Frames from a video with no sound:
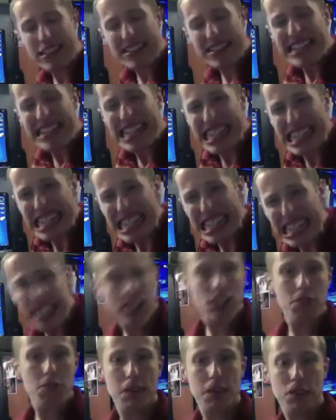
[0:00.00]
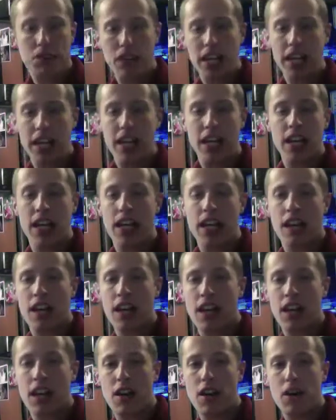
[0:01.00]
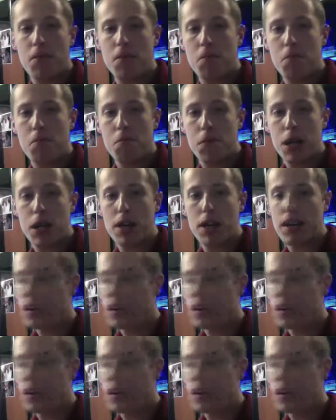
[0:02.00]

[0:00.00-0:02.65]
a little busy, but